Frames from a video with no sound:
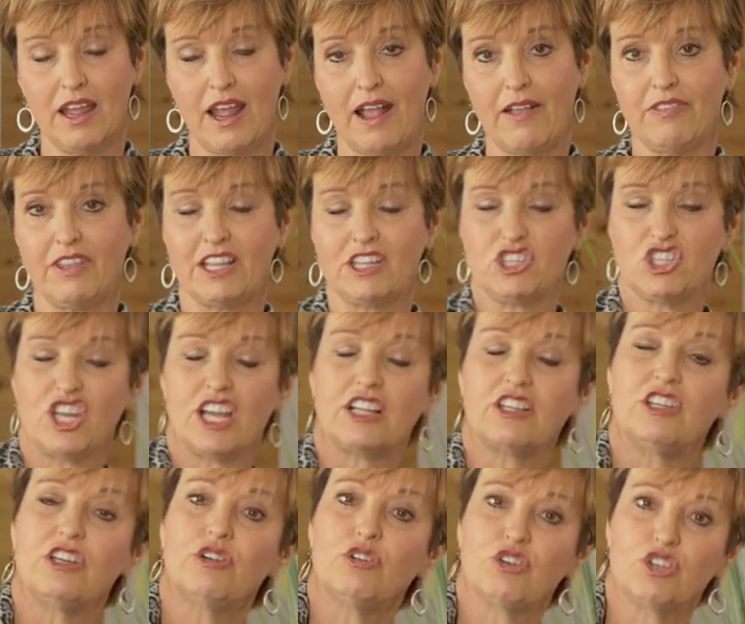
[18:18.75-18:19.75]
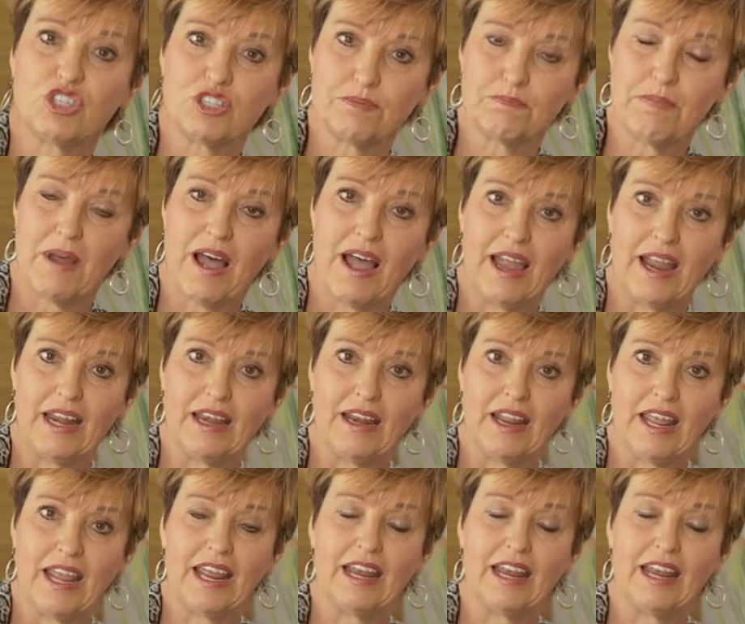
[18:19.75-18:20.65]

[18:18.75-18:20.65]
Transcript: And they checked in her spine,